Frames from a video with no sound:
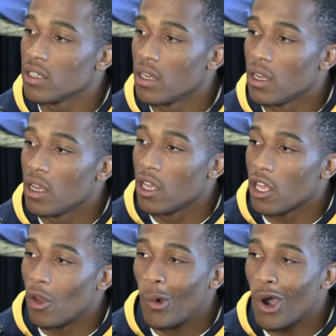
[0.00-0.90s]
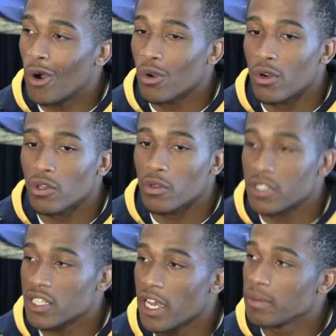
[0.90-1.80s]
We're all going through the
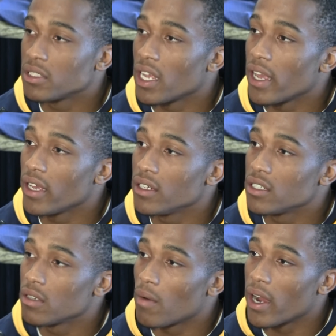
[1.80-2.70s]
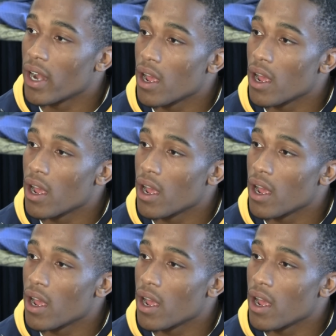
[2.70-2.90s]
same stage right